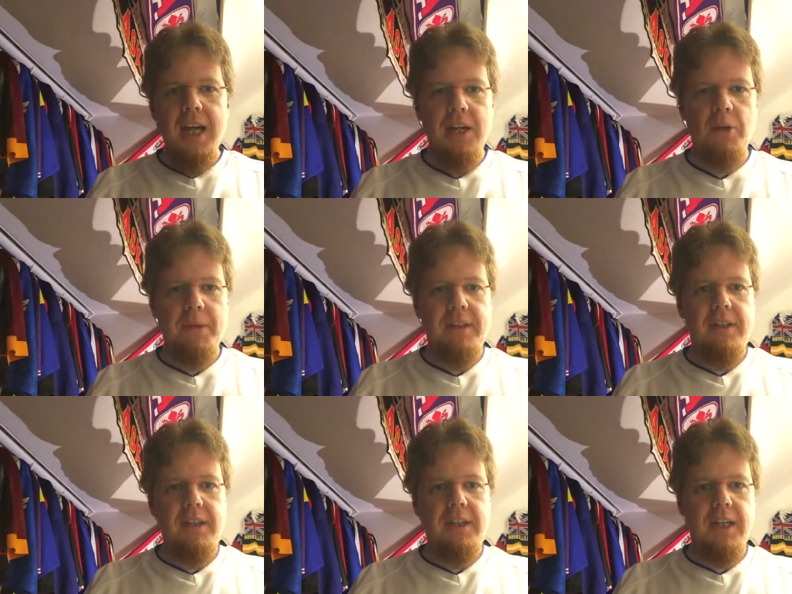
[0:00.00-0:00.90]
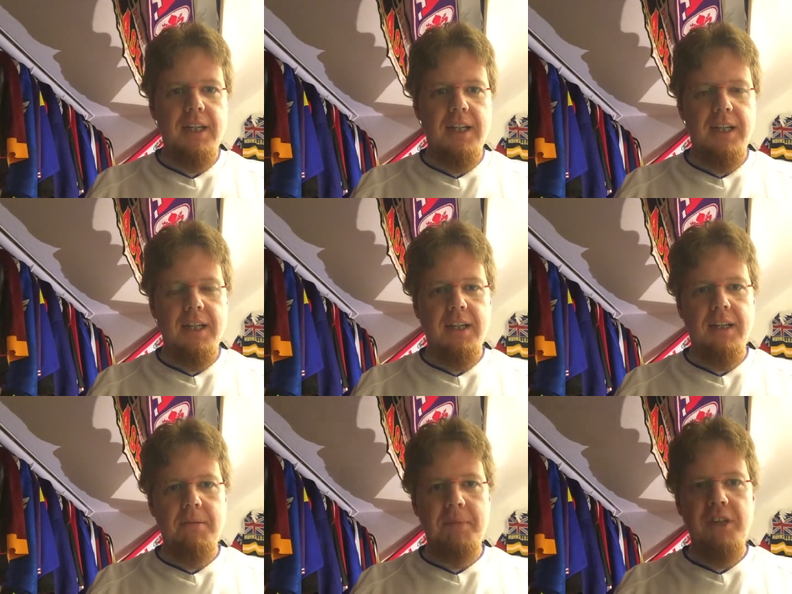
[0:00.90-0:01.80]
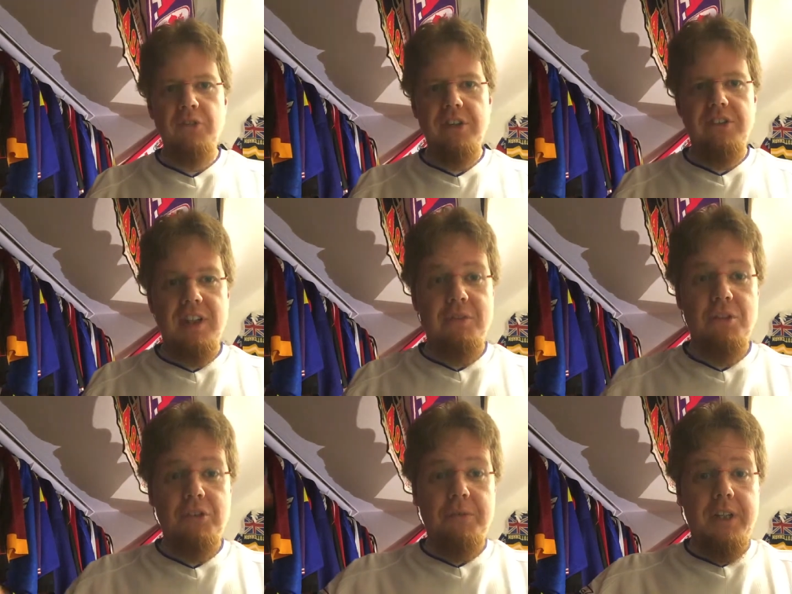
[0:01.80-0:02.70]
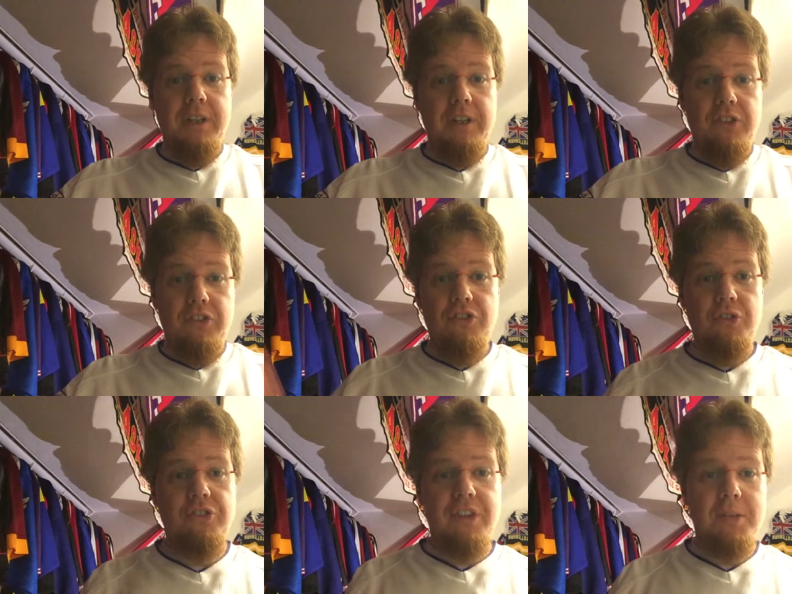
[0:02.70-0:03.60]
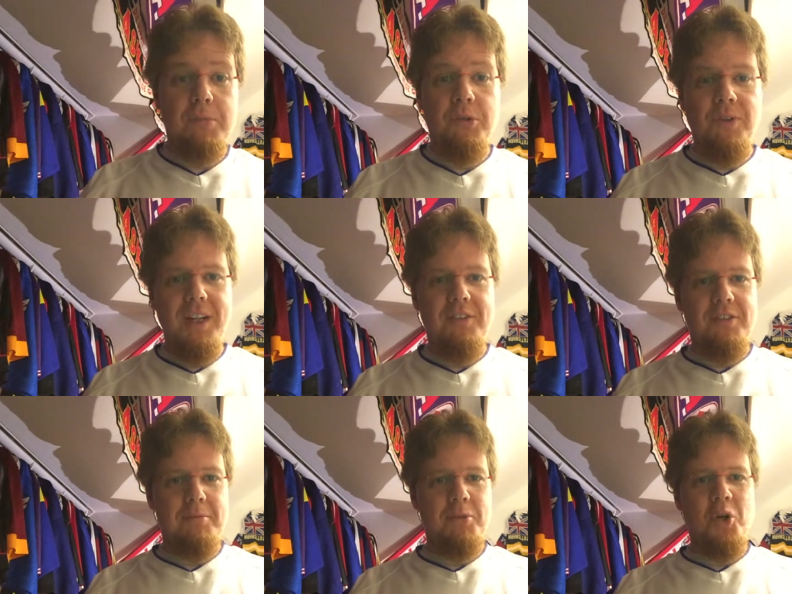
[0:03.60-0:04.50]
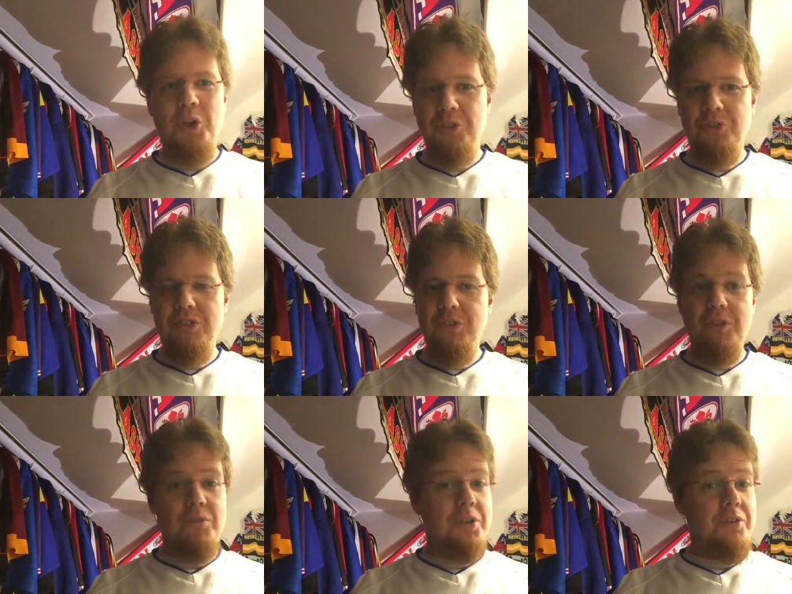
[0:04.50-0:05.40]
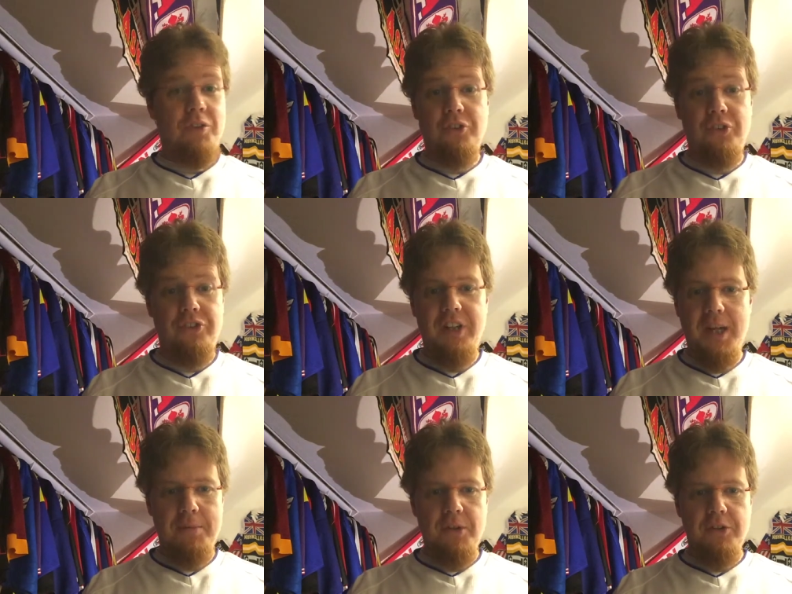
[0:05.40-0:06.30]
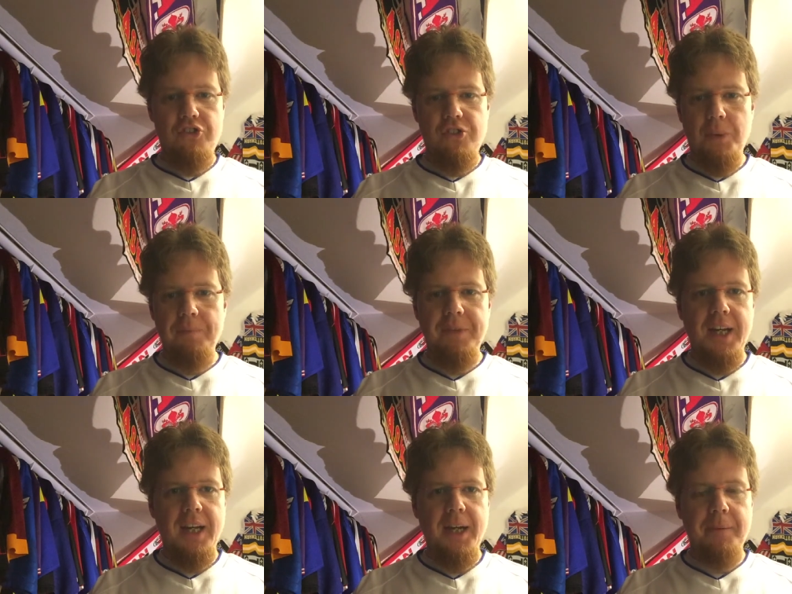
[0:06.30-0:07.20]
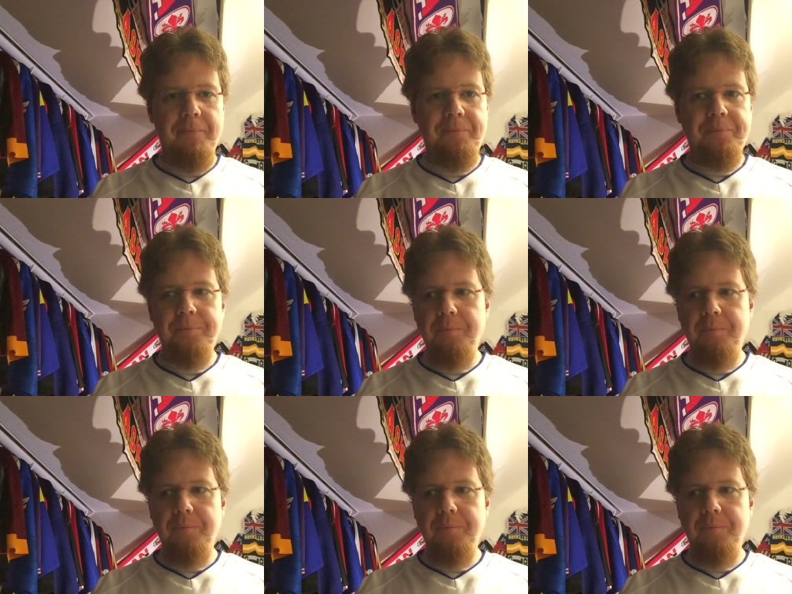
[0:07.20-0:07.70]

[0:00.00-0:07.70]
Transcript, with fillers: No, but the uh, main reason I want to wear a jersey that provides some contrast to the wonderful jersey that I'm going to show. Um,